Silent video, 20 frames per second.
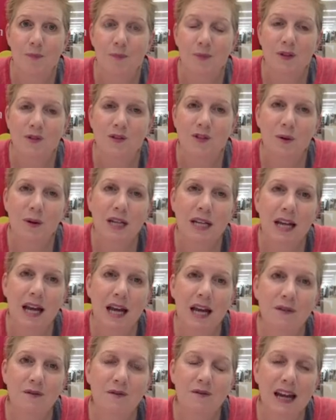So it
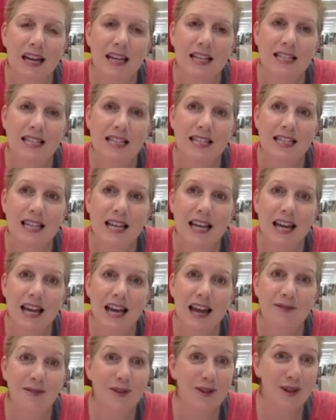affected
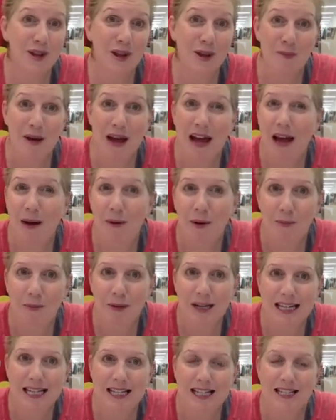everything about how I
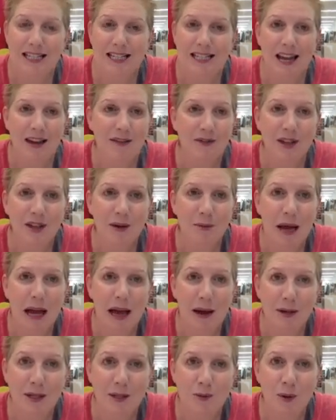policed, everything about how
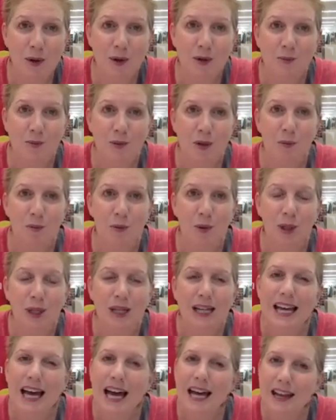I spoke to people,
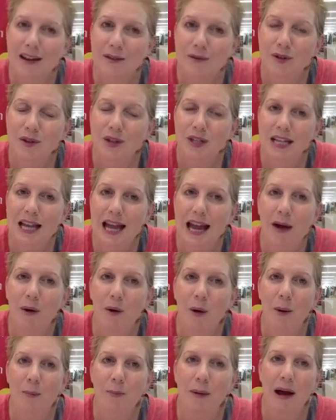and everything now
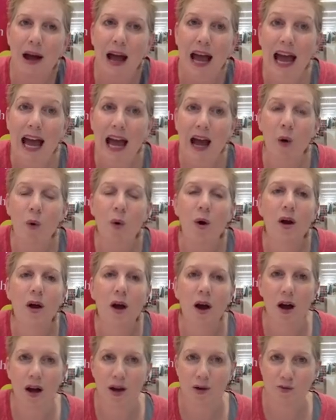about how
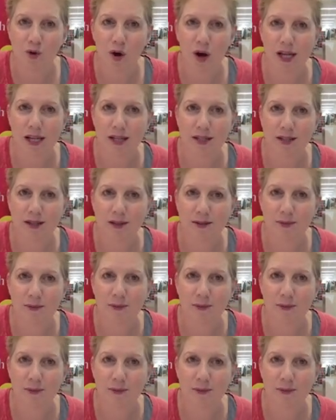I write.